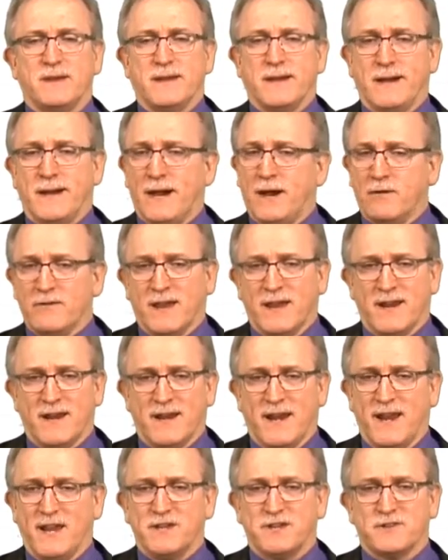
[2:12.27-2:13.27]
How can
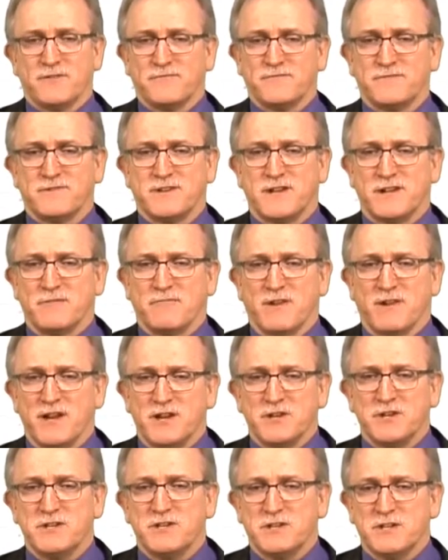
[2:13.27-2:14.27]
an agency
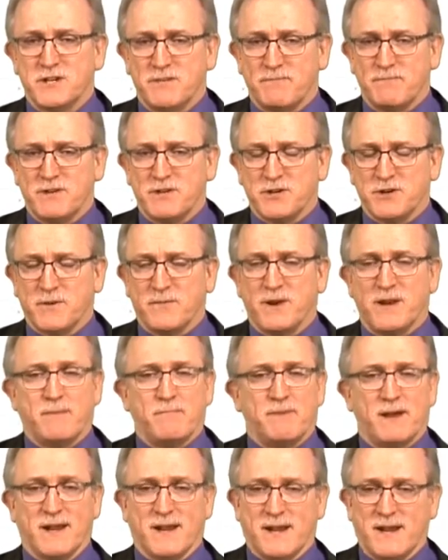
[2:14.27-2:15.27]
relationship be
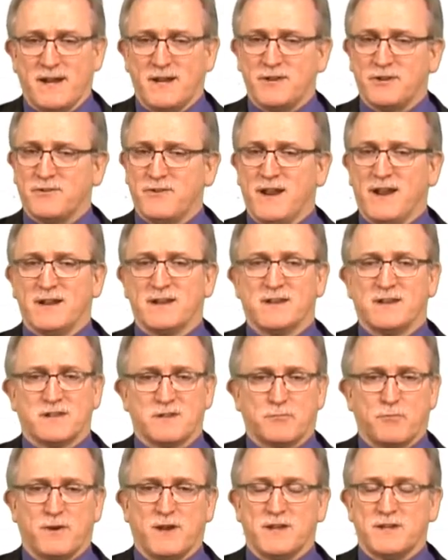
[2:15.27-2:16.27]
terminated by contract,
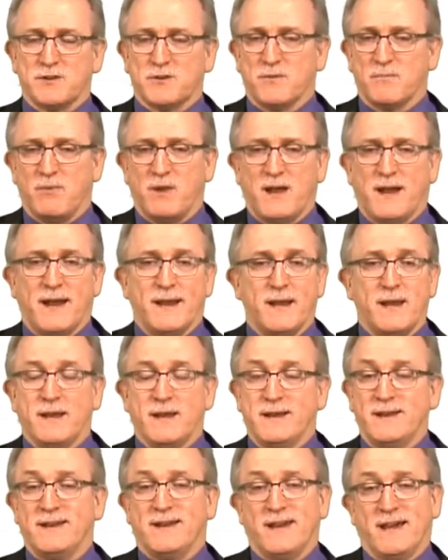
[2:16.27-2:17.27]
express, or applied,
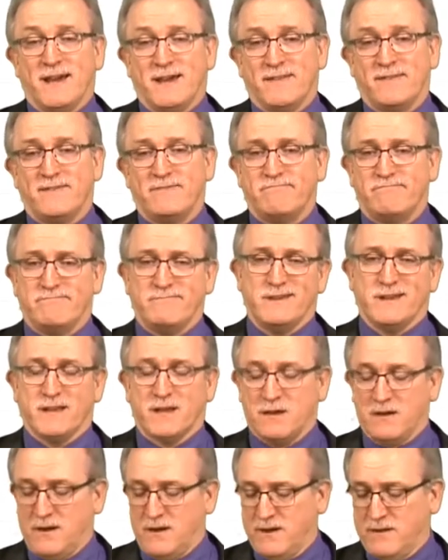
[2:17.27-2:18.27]
death,
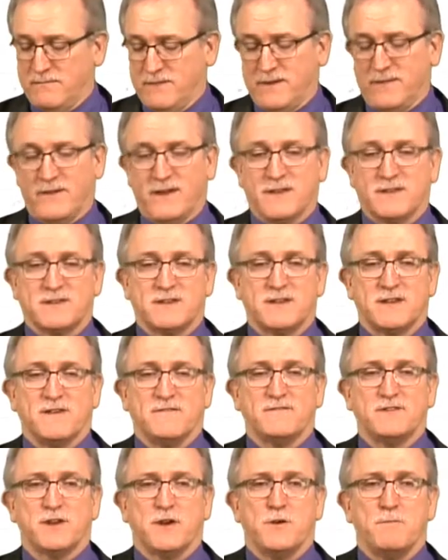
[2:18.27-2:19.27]
all that
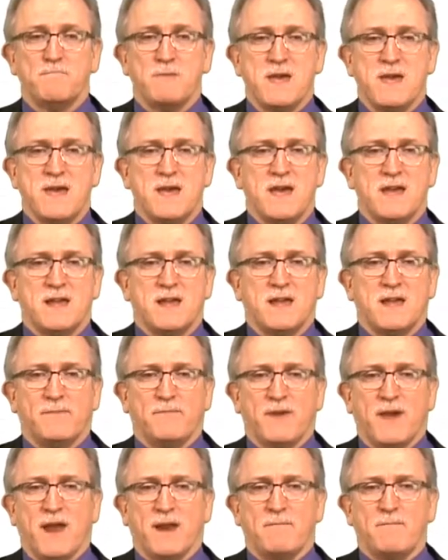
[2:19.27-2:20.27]
stuff? So keep
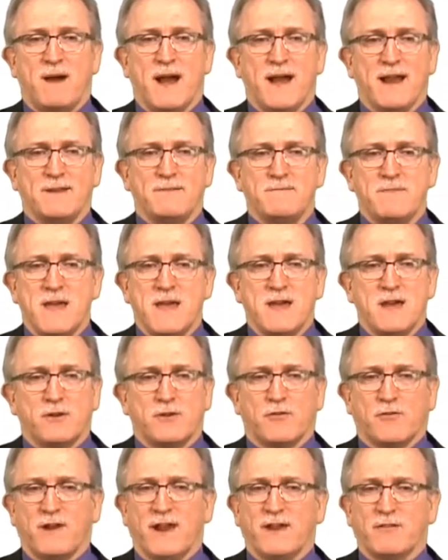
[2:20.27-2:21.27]
that in mind.
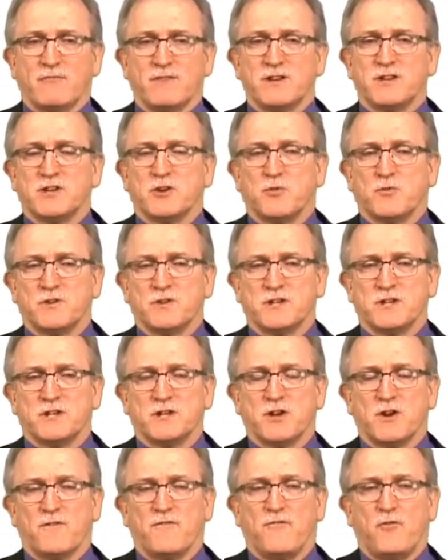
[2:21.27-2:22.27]
Great resources
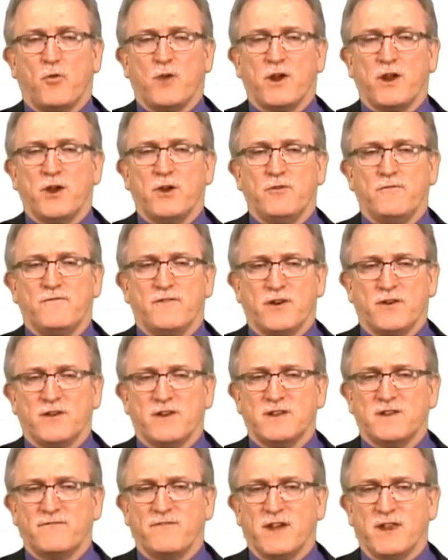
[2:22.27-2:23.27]
here for you,
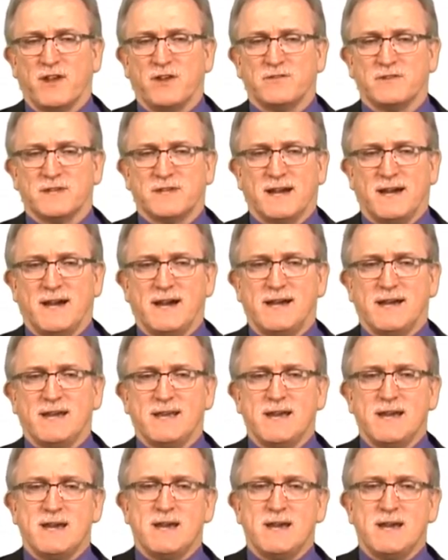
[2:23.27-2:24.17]
various videos on